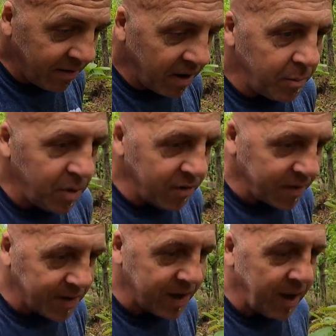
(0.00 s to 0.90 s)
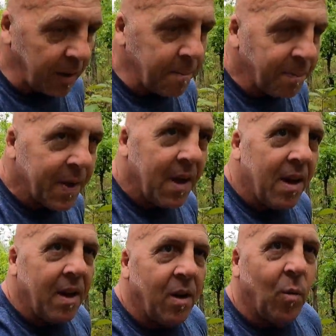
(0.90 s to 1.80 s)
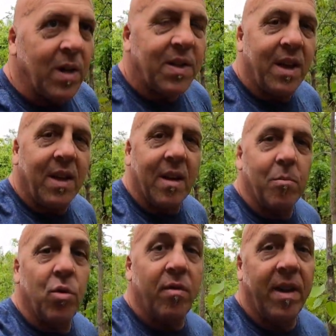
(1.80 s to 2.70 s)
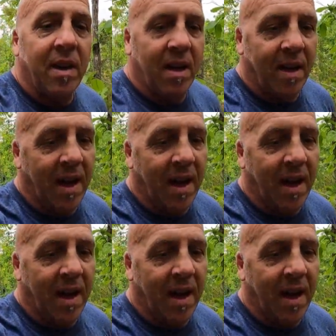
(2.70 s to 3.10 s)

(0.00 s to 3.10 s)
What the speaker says: very beautiful snake. Once they get moving